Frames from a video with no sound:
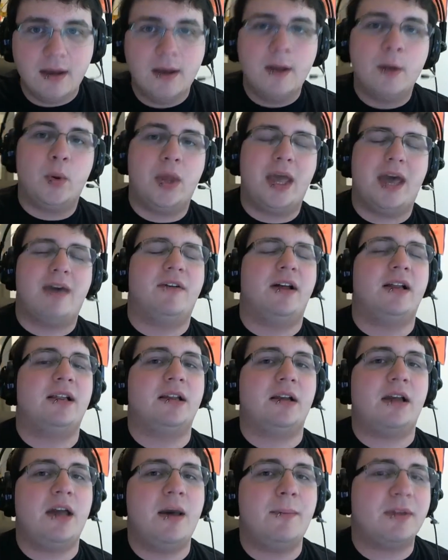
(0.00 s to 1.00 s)
we have a
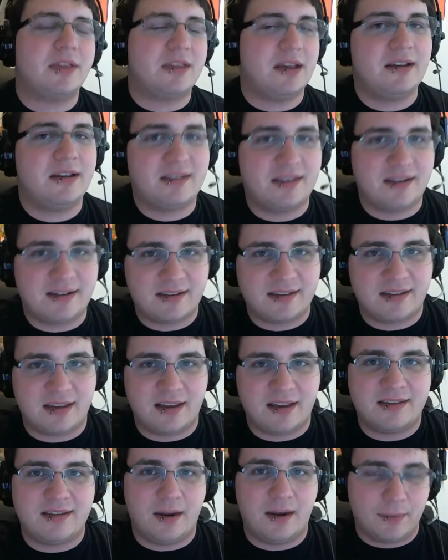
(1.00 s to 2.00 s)
couple things to
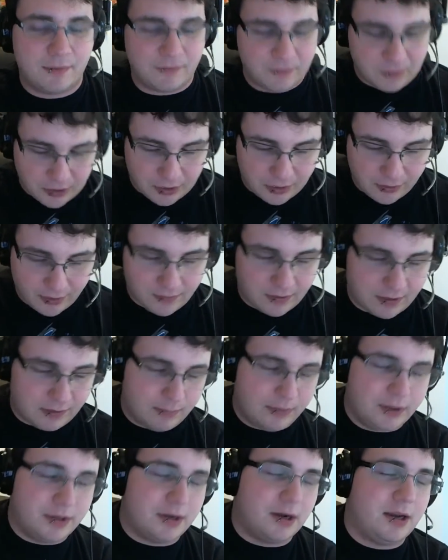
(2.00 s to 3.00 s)
discuss that have been floating around the
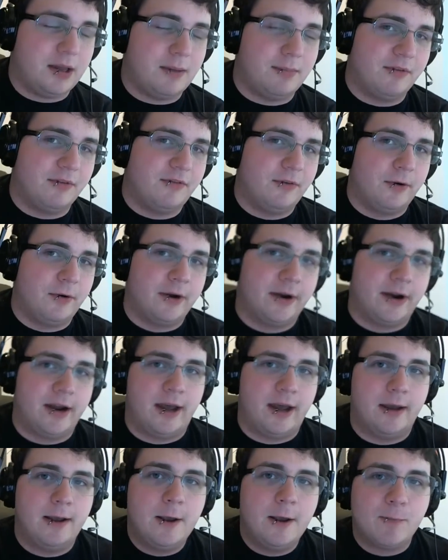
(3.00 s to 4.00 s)
community
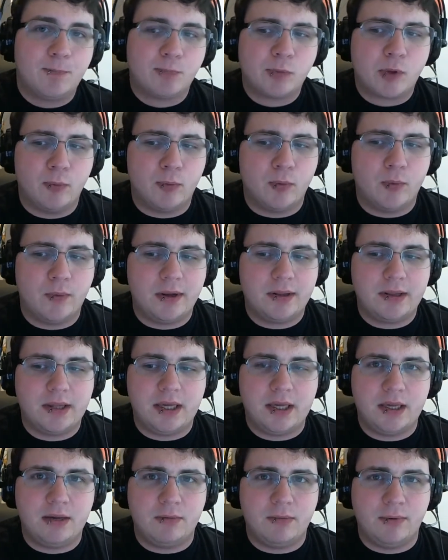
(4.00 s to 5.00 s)
before we
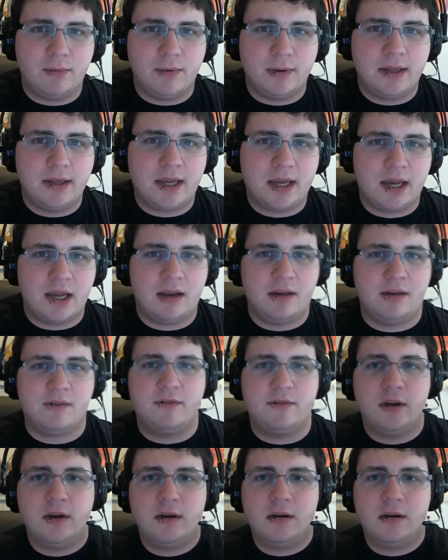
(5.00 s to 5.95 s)
really kind of,